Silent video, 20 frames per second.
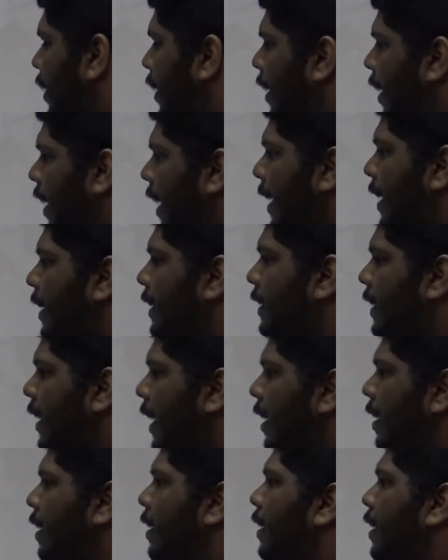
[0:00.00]
let us
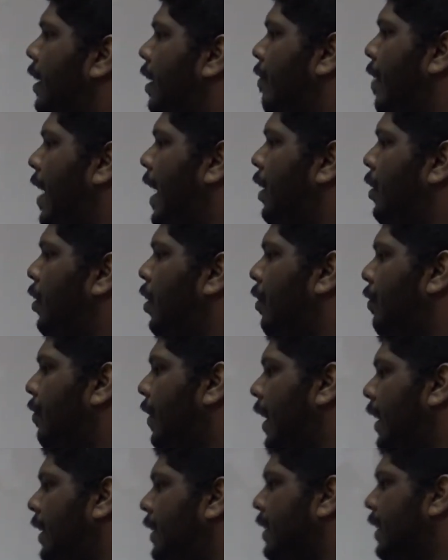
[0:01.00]
say the value of
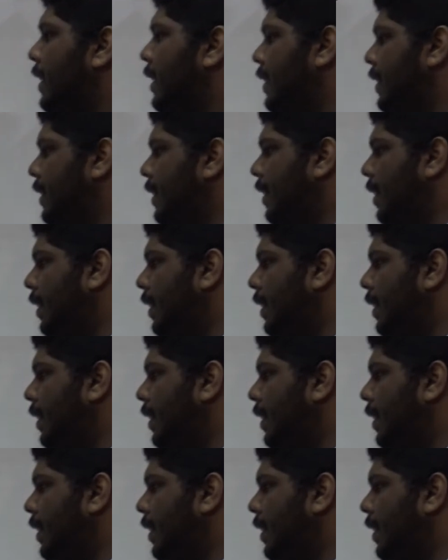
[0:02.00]
x is